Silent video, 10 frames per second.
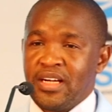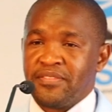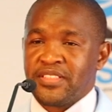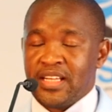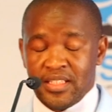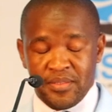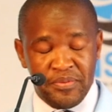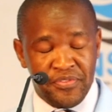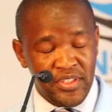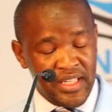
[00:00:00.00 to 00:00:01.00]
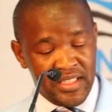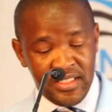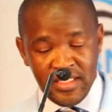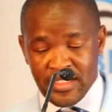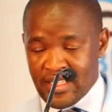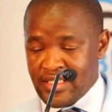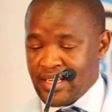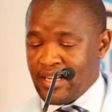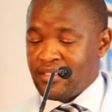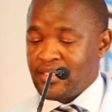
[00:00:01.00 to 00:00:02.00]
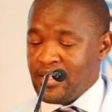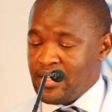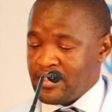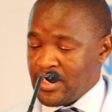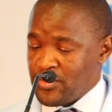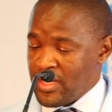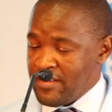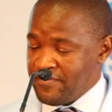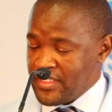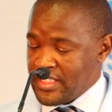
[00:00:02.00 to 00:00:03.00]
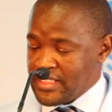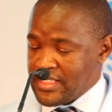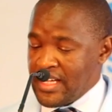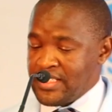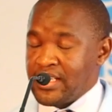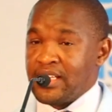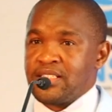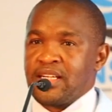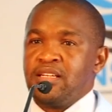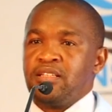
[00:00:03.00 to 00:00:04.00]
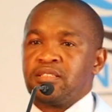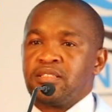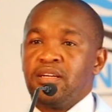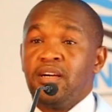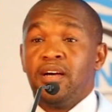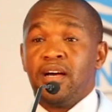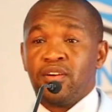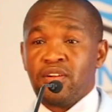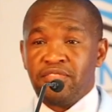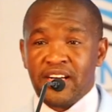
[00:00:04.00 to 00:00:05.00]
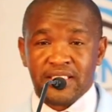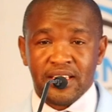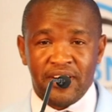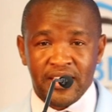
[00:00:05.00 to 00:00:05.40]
I've said this before, that it is critical that we have these etiquette trainings. A lot of us have